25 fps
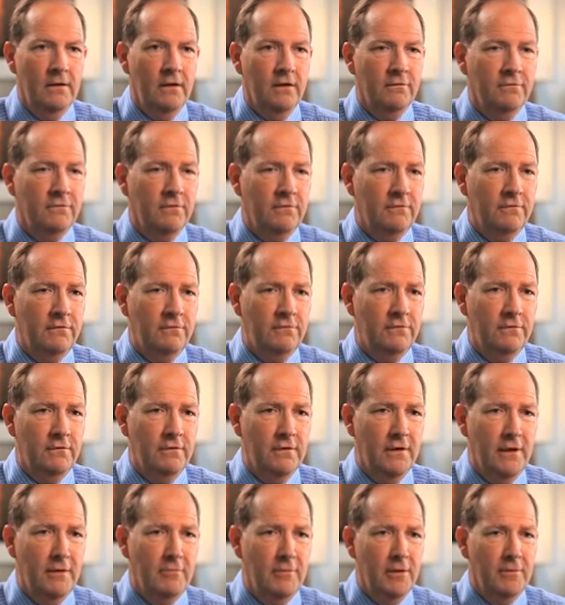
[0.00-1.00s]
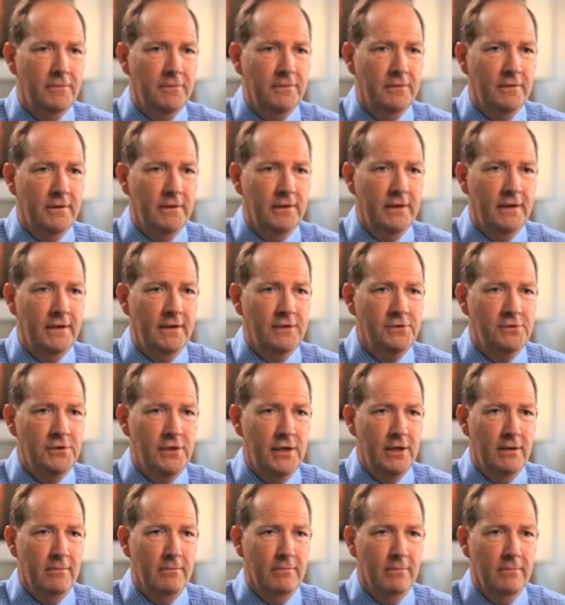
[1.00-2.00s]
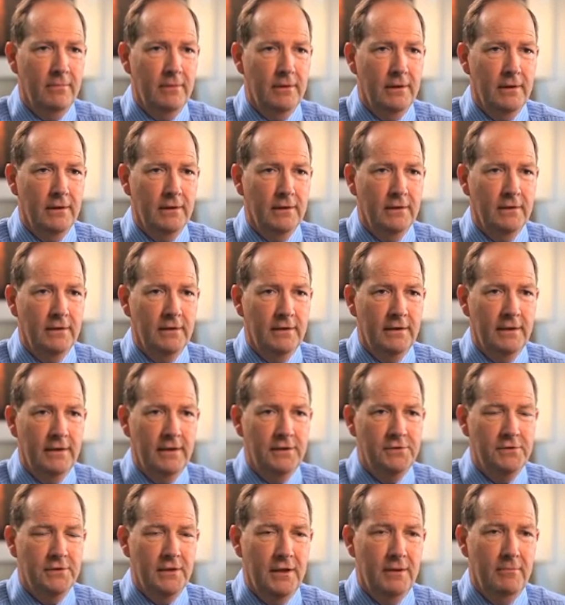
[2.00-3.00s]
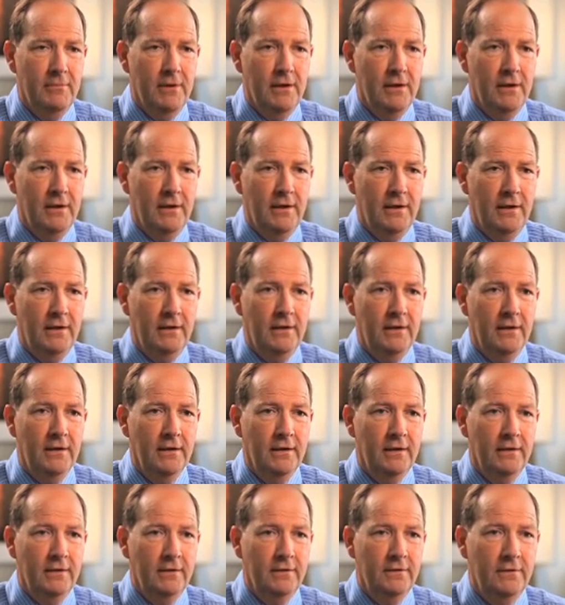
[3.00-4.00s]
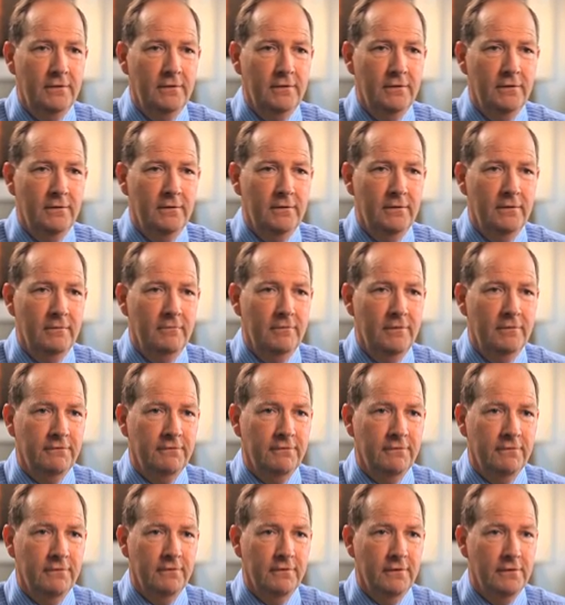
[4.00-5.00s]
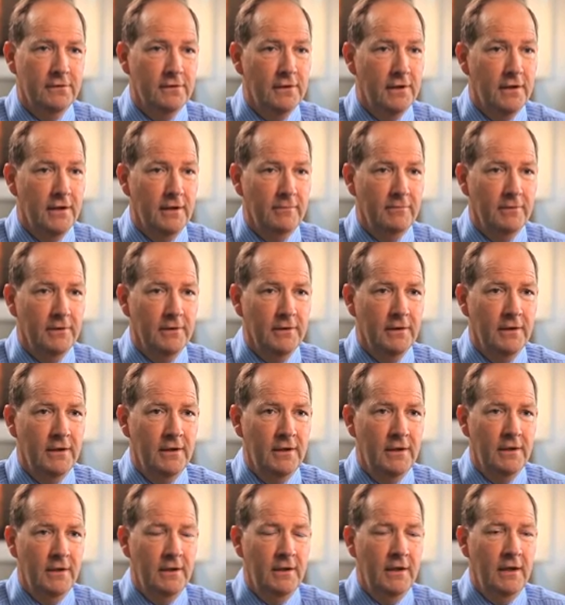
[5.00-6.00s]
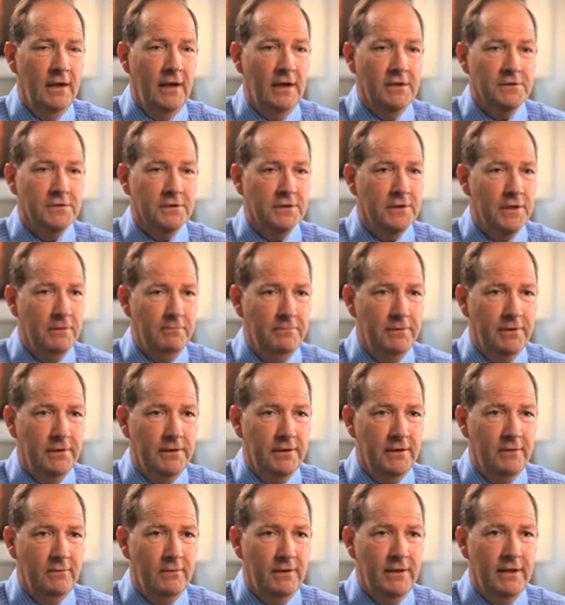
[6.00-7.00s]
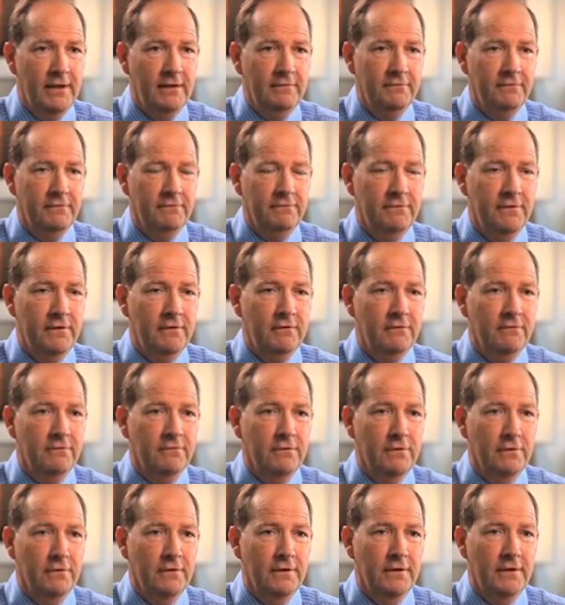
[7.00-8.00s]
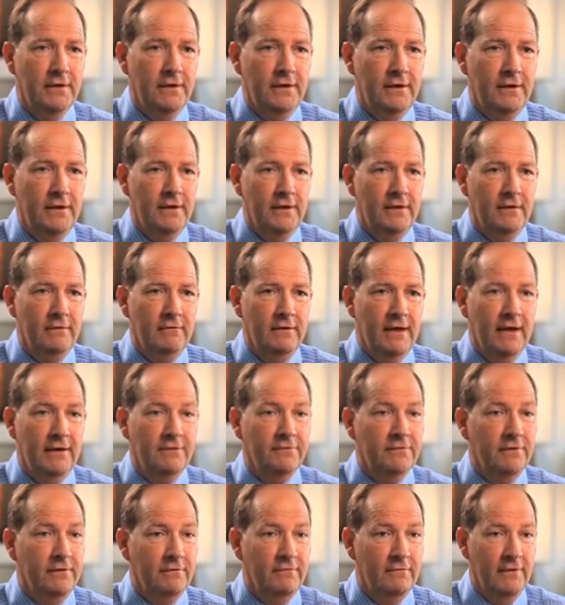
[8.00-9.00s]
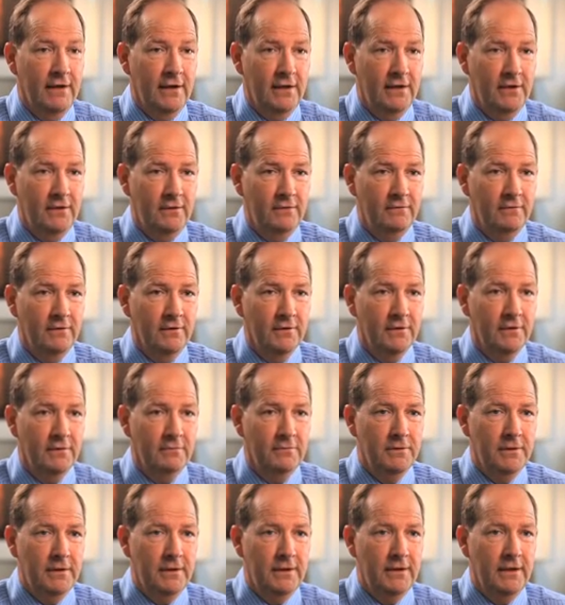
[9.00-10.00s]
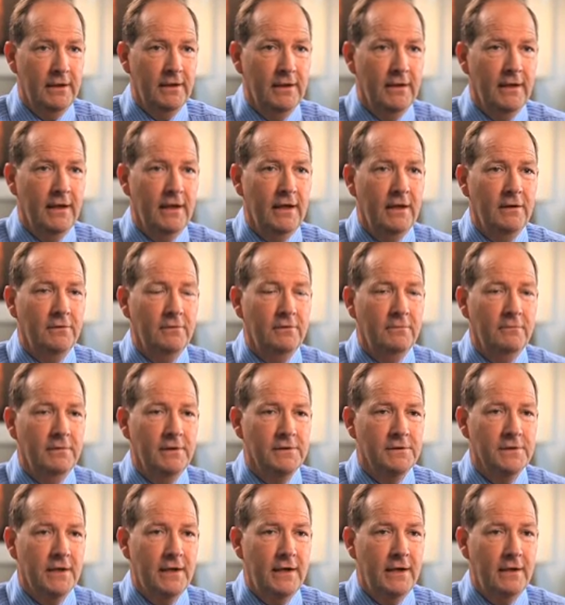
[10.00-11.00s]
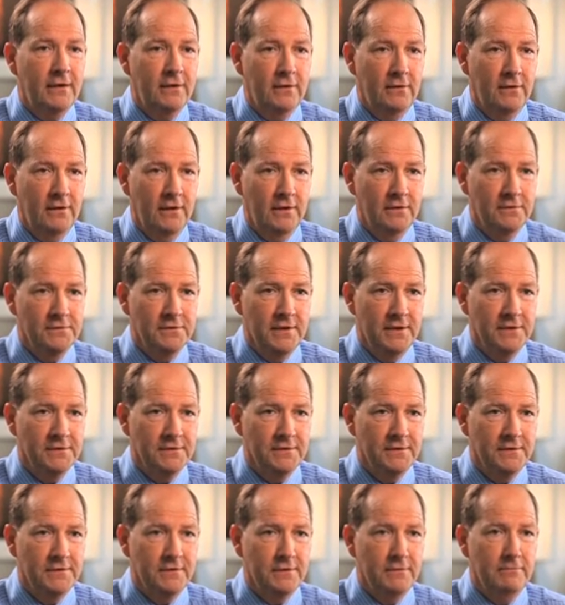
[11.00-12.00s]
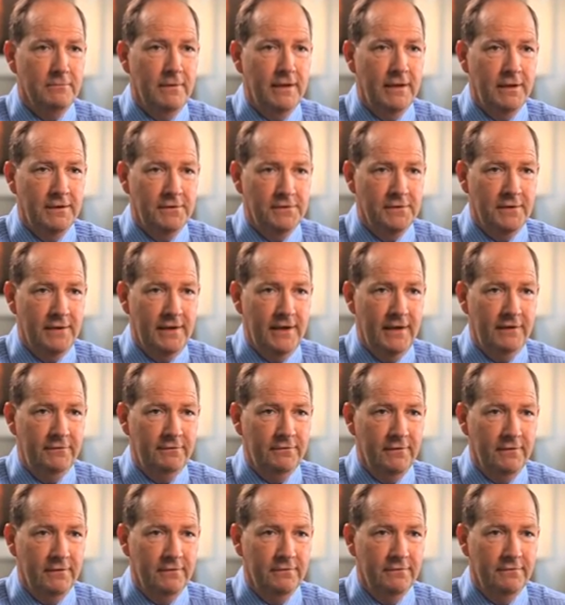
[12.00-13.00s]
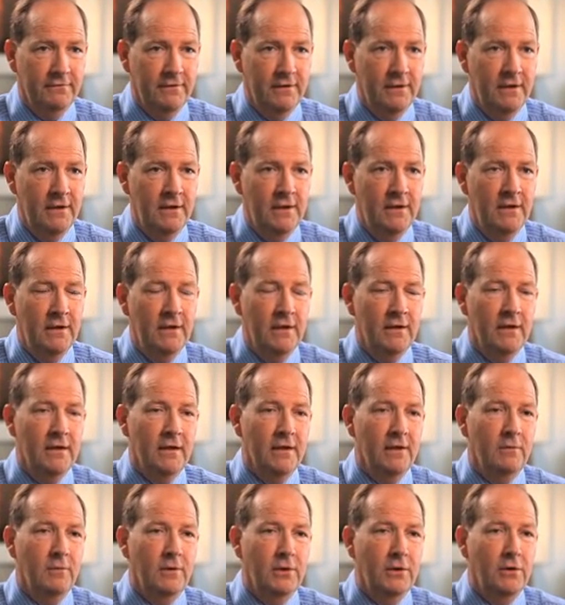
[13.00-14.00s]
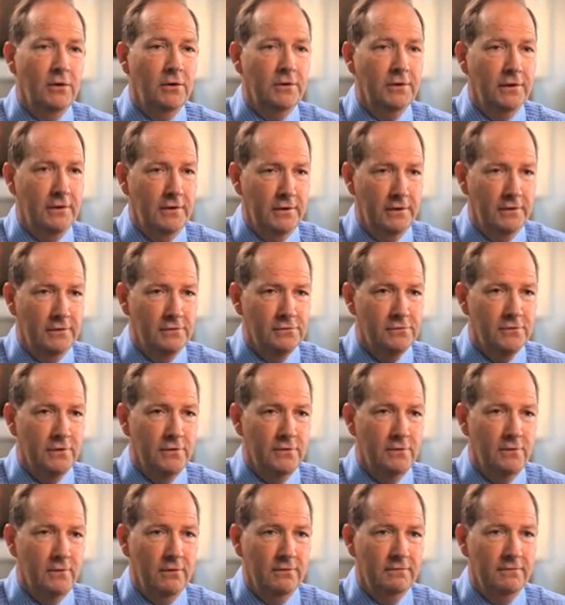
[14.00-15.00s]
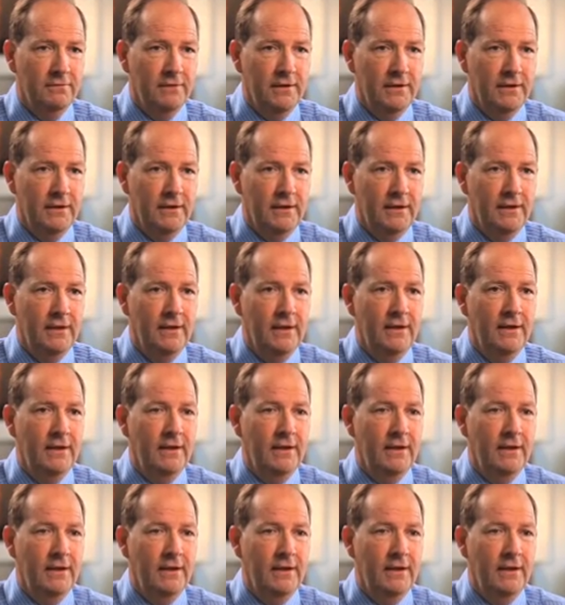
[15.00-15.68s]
Yes, this issue came up at the AGM, and at the AGM I indicated to investors at the time that as a company we have to focus on the asset value of the company and how to best handle those assets and manage the assets. We're not in control of the